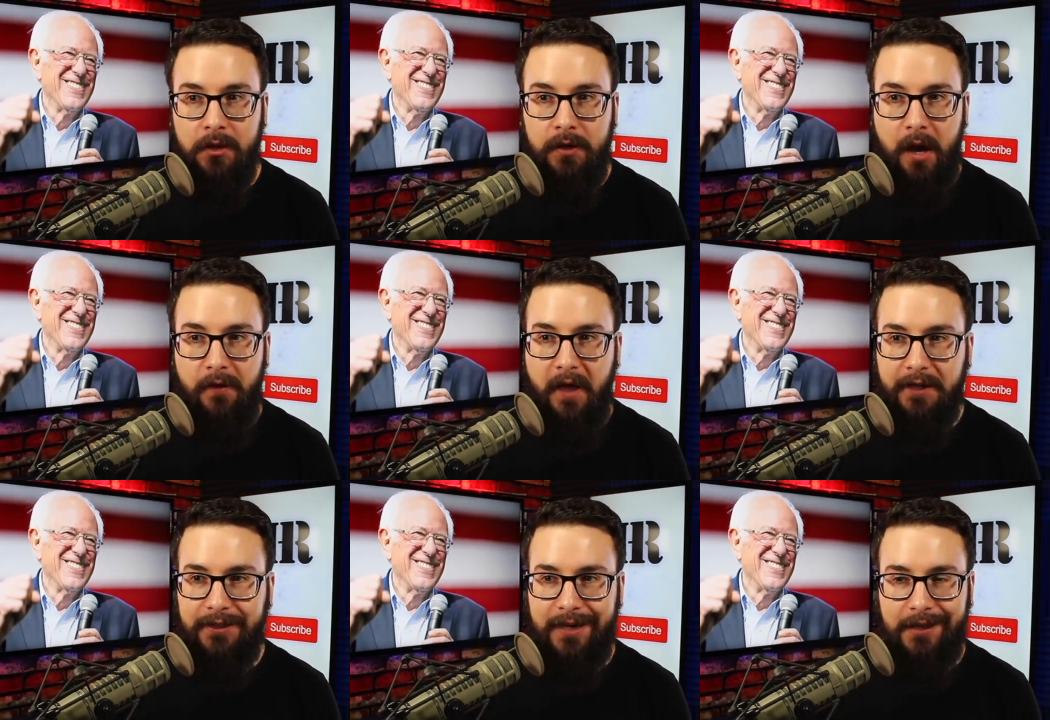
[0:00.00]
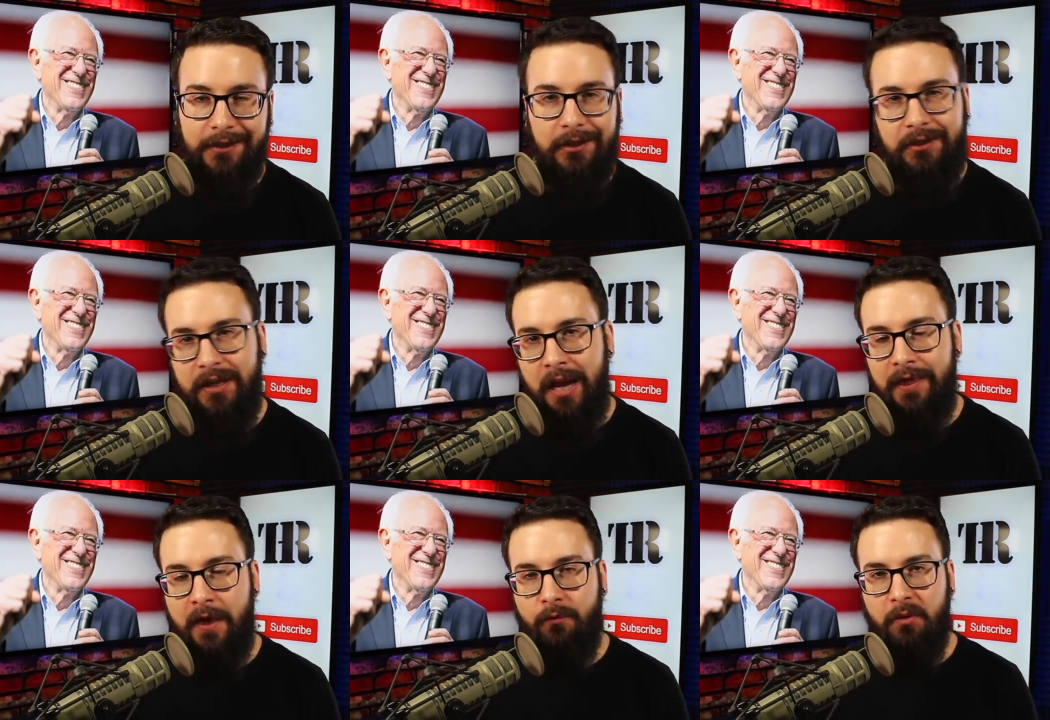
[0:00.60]
Speaker 1: Now, that's not to
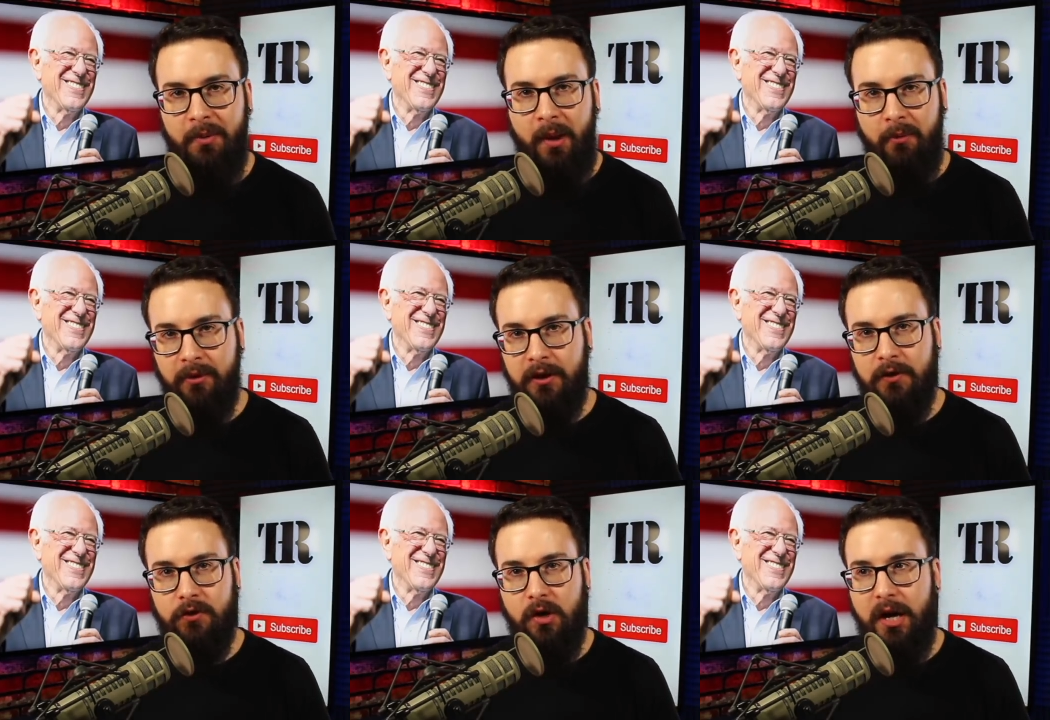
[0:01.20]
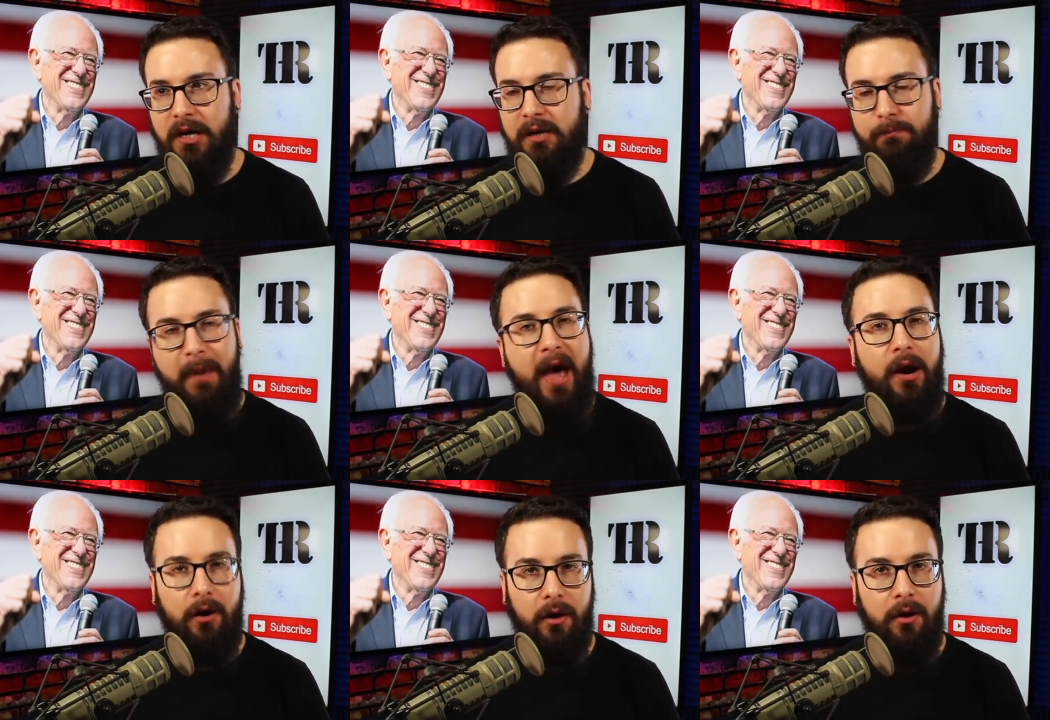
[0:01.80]
say that Republicans are any
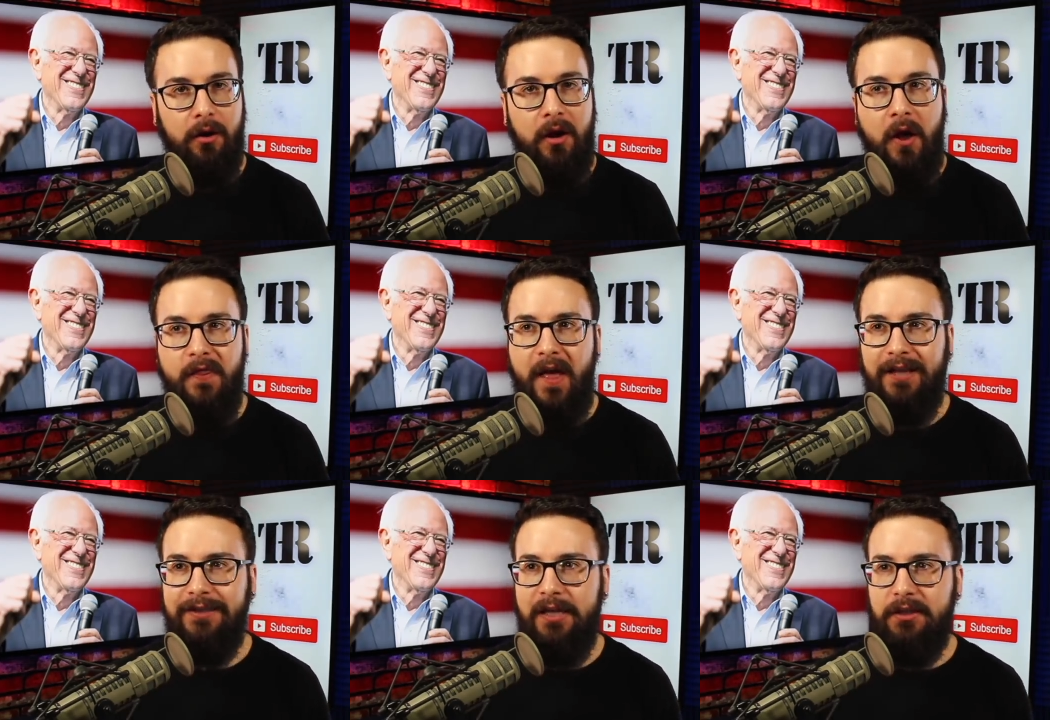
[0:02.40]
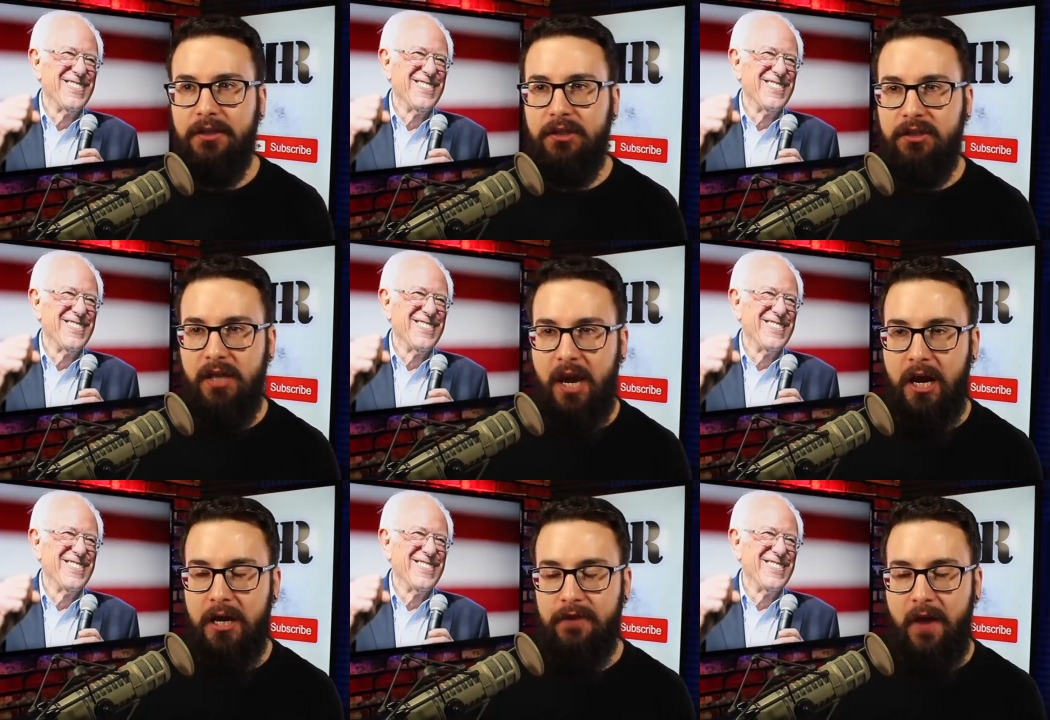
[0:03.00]
better. That's not to
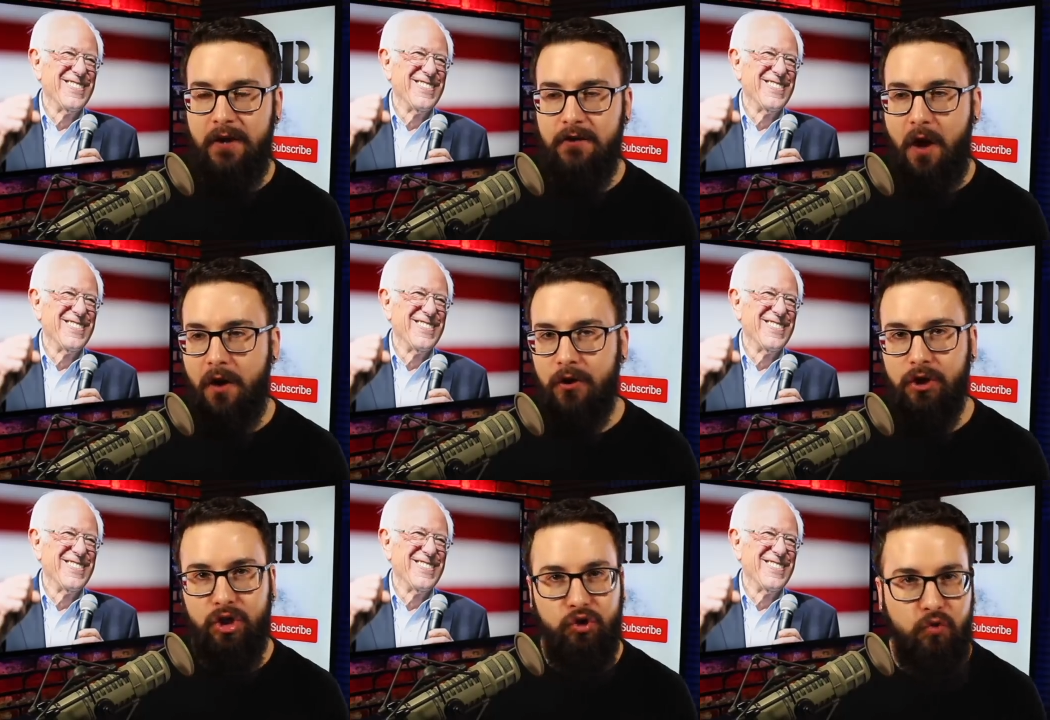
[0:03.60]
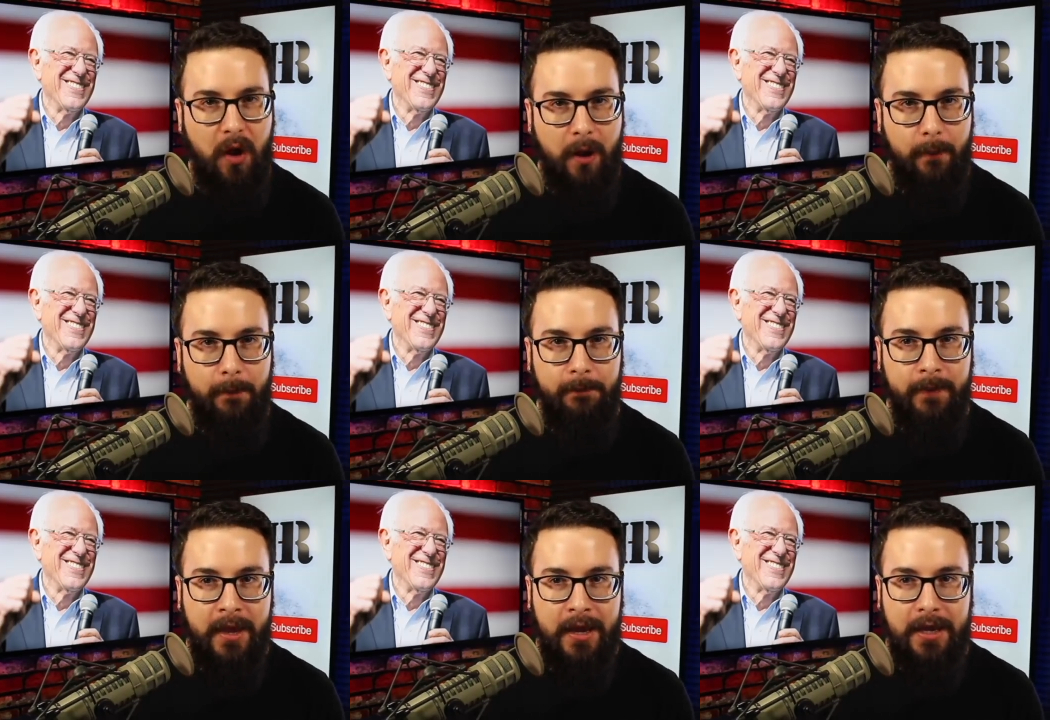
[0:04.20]
say that Donald Trump
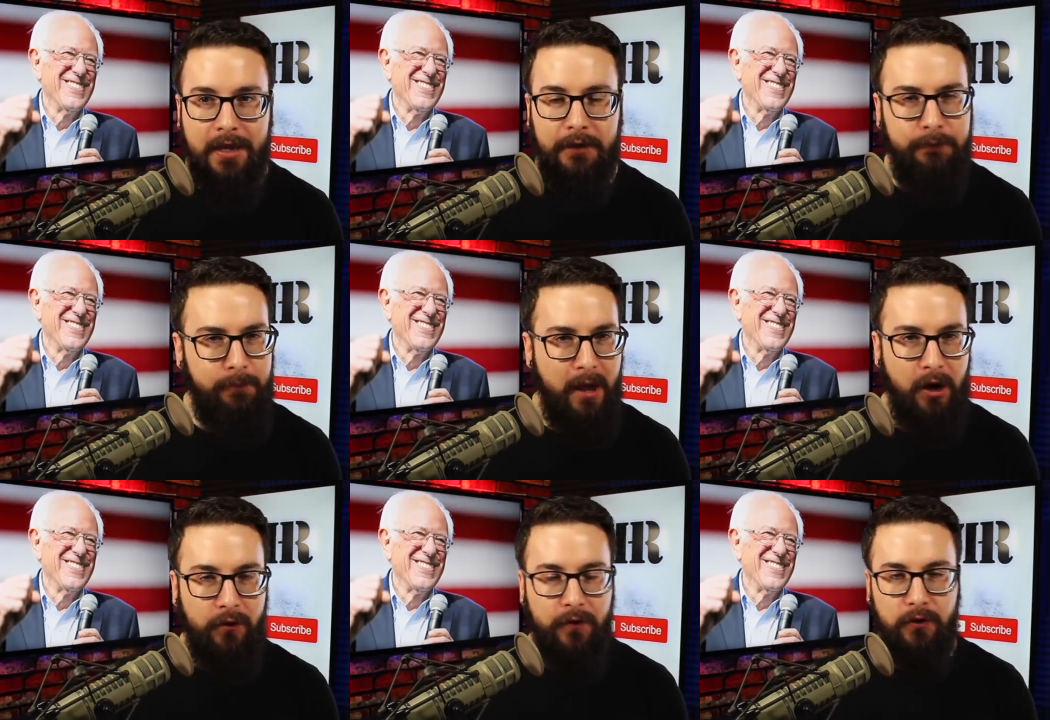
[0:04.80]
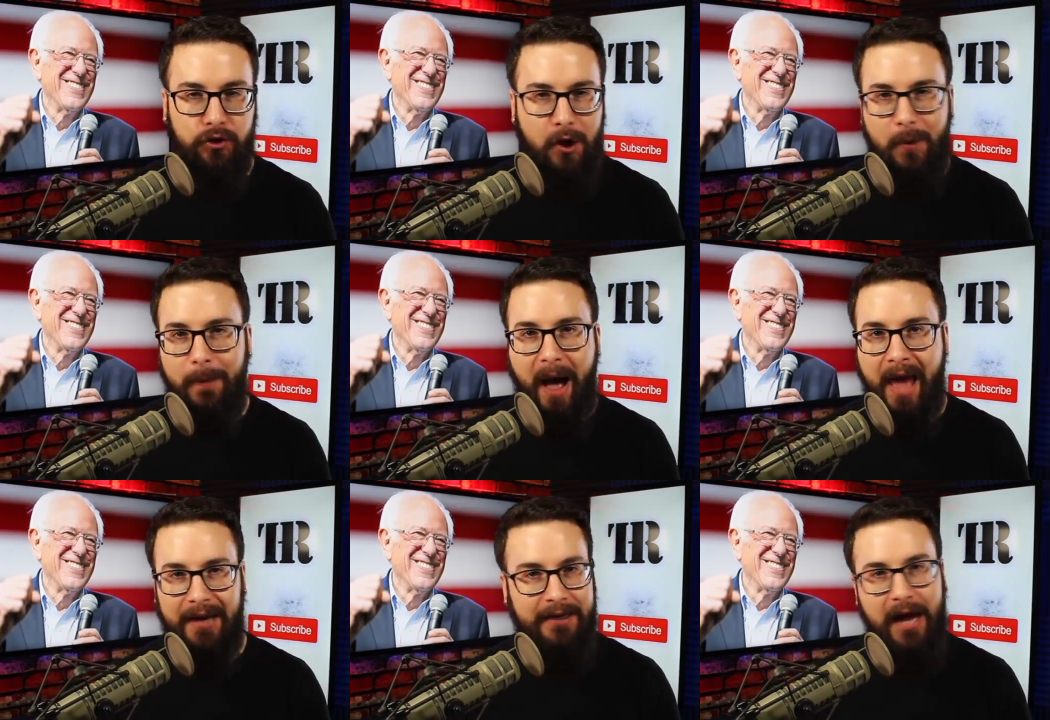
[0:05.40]
is better than Joe
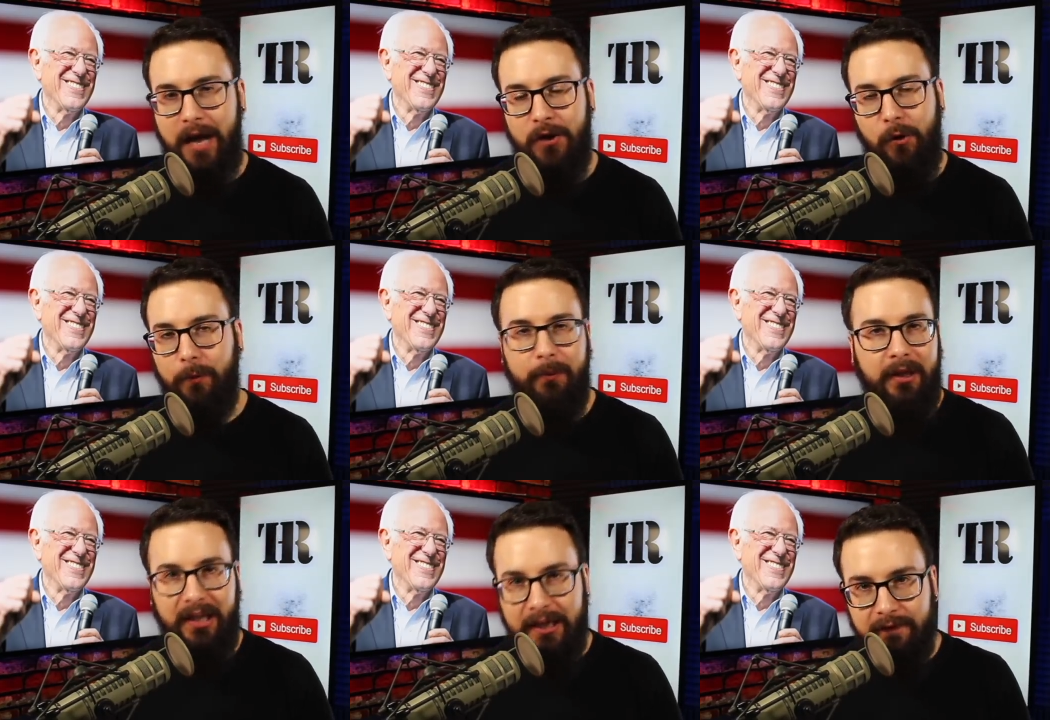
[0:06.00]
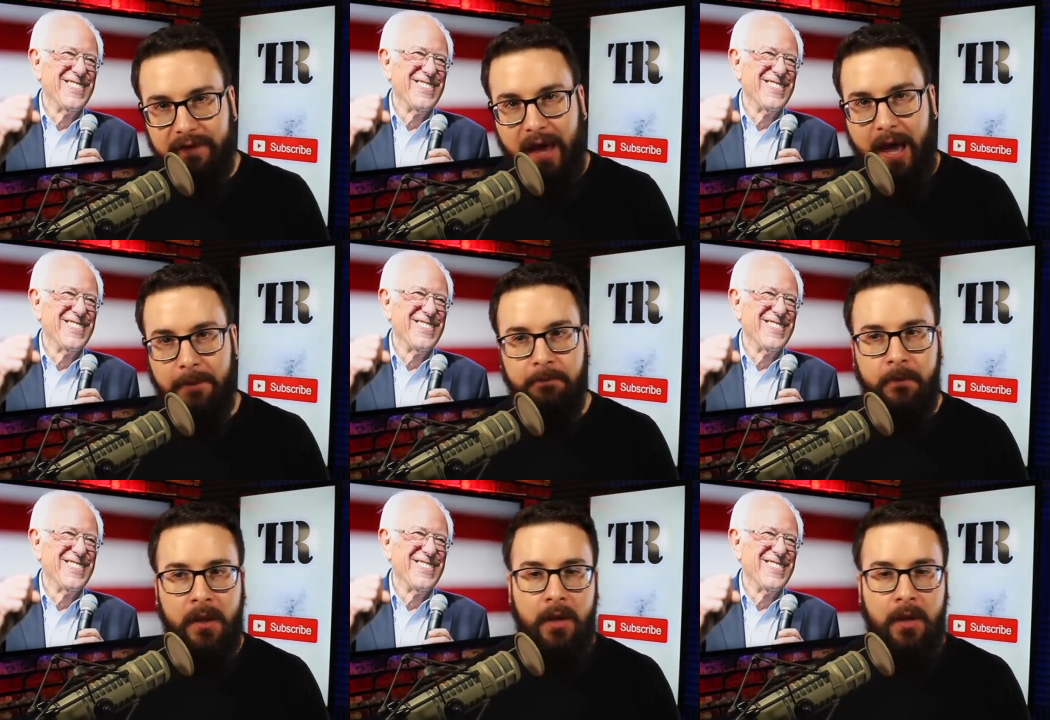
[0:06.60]
Biden. I don't believe that.